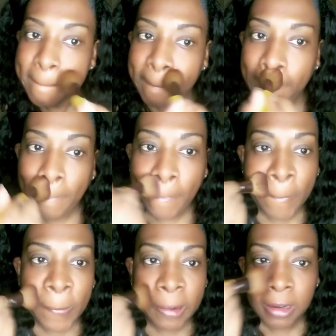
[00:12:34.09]
if you
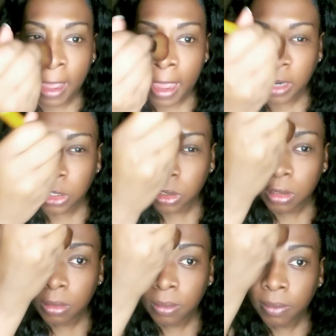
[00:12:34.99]
want to actually
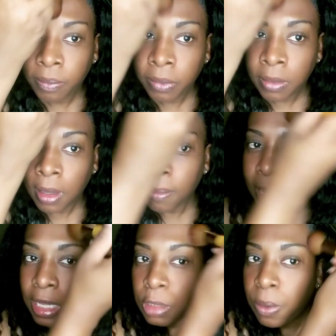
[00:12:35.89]
buy
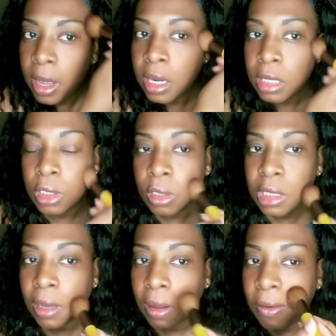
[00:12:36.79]
these products
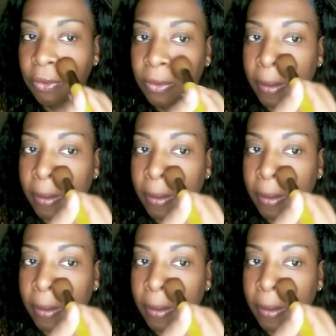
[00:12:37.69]
yourself.